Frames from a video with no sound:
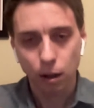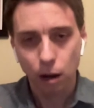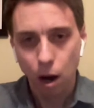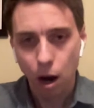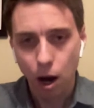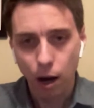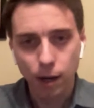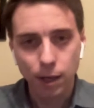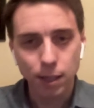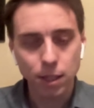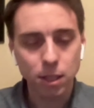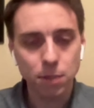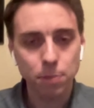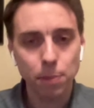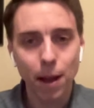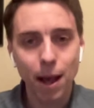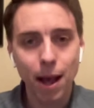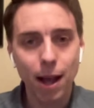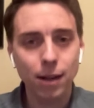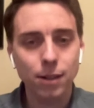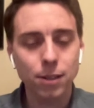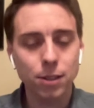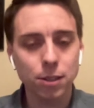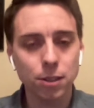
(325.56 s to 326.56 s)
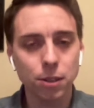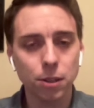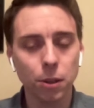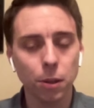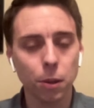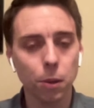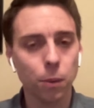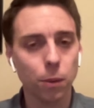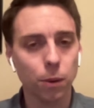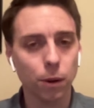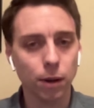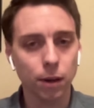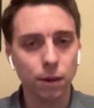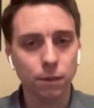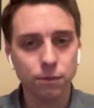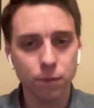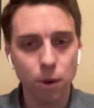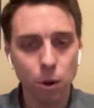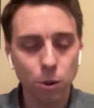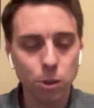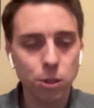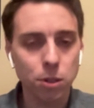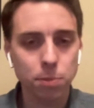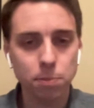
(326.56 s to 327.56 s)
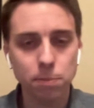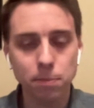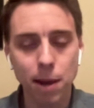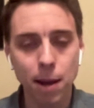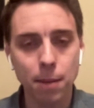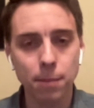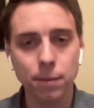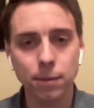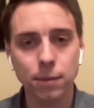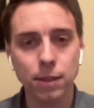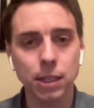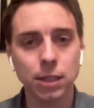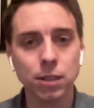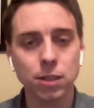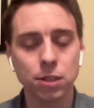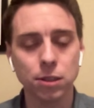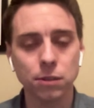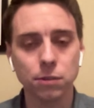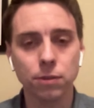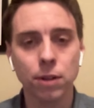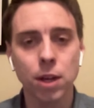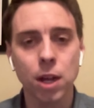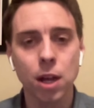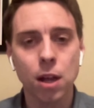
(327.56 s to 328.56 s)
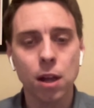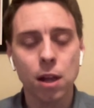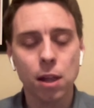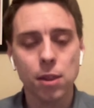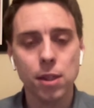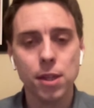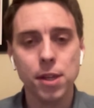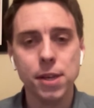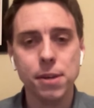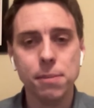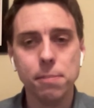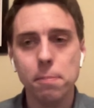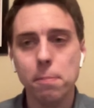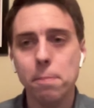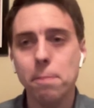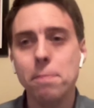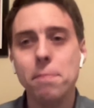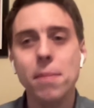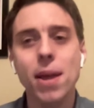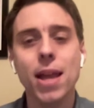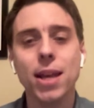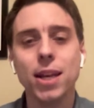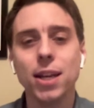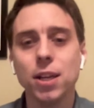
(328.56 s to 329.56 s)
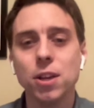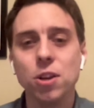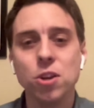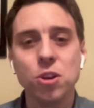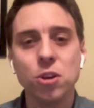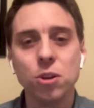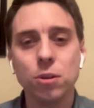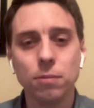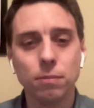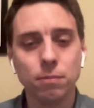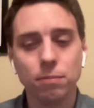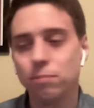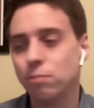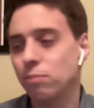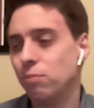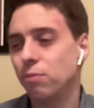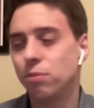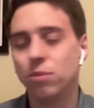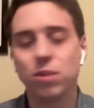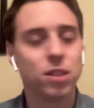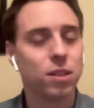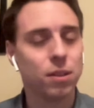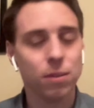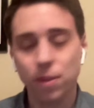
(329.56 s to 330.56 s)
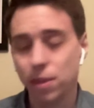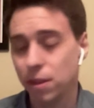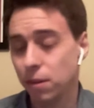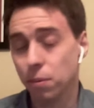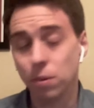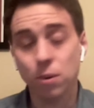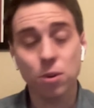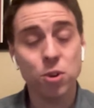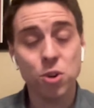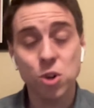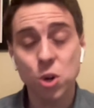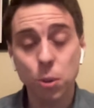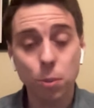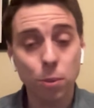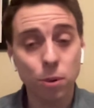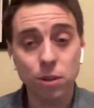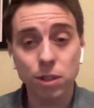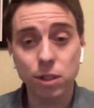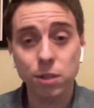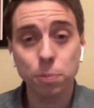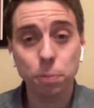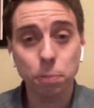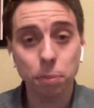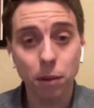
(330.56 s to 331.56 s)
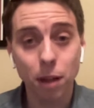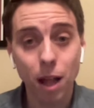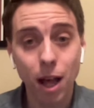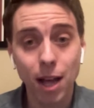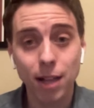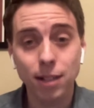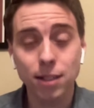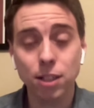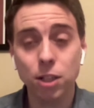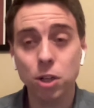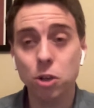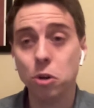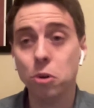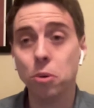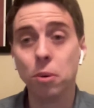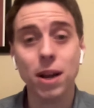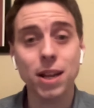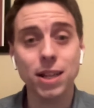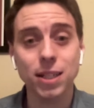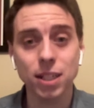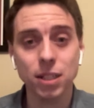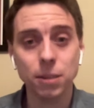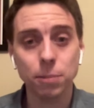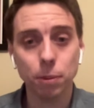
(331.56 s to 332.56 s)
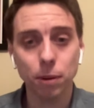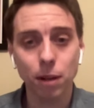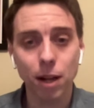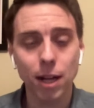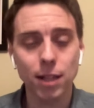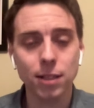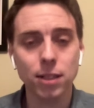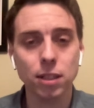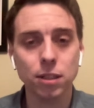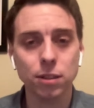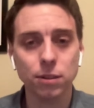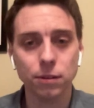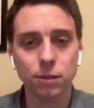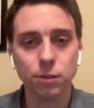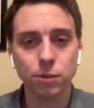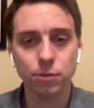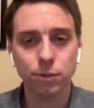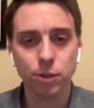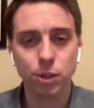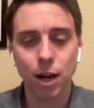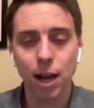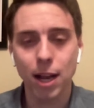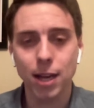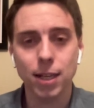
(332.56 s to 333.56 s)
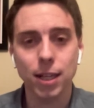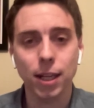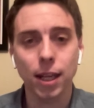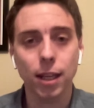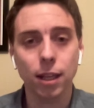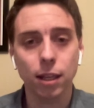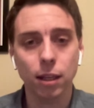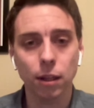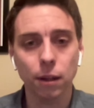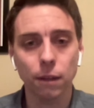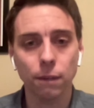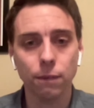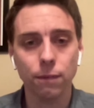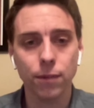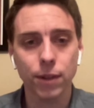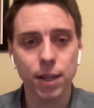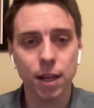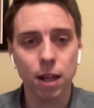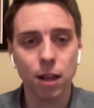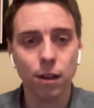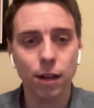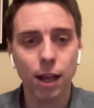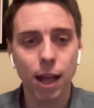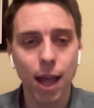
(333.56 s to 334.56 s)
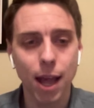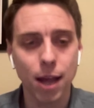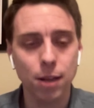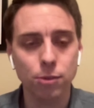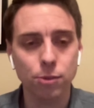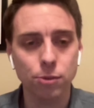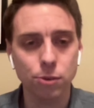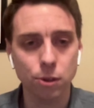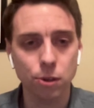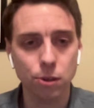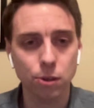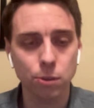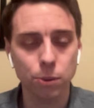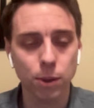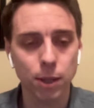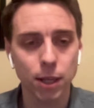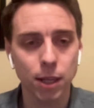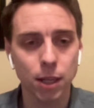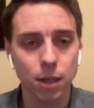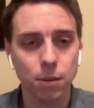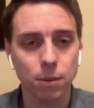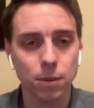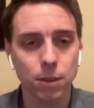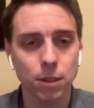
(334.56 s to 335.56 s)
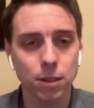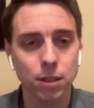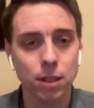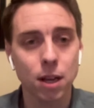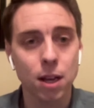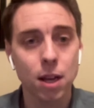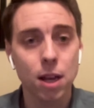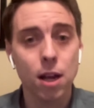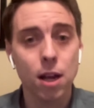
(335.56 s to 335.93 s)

harkens back to or evokes memories of the many there were numerous plots crazy plots trying to kill fidel castro when he was